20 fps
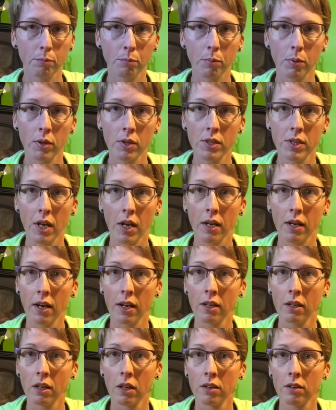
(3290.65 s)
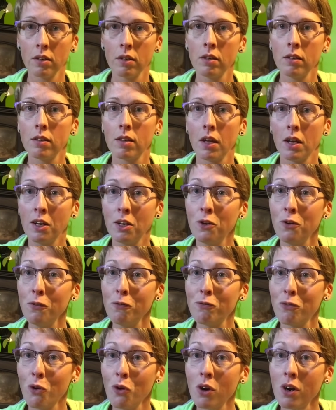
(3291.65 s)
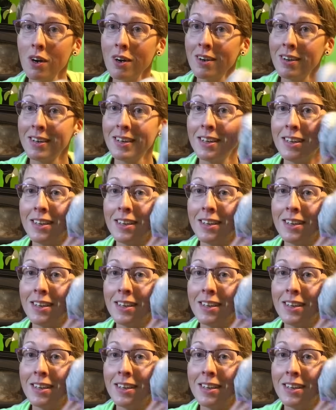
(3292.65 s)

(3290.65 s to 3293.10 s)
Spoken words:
Bernadette and Glenda, thank you for